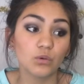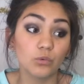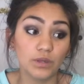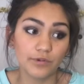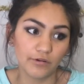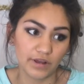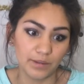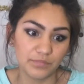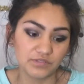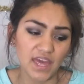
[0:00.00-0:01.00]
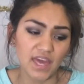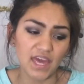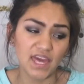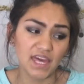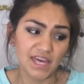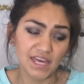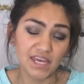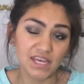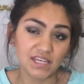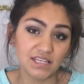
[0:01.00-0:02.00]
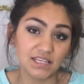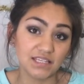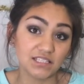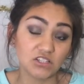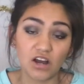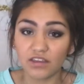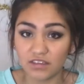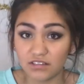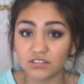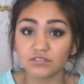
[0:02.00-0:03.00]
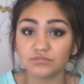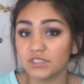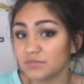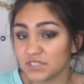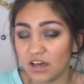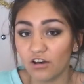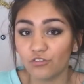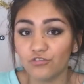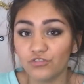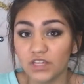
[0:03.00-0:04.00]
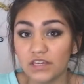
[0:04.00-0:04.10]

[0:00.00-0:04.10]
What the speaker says: we broke up, and he did not kill himself.